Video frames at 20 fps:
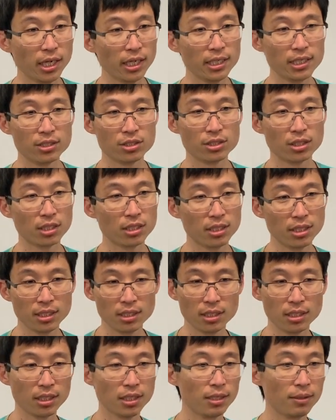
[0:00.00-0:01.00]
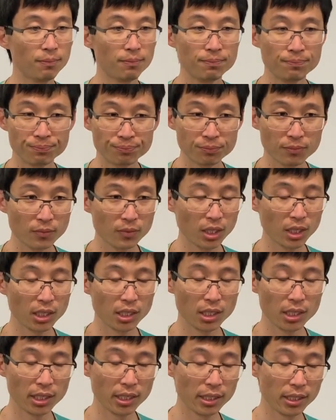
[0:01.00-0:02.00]
His son
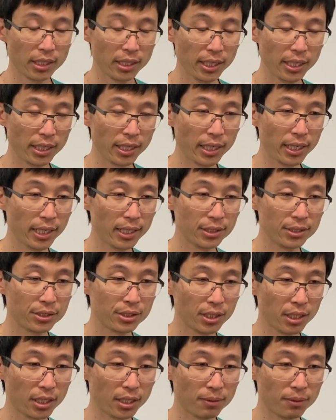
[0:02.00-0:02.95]
has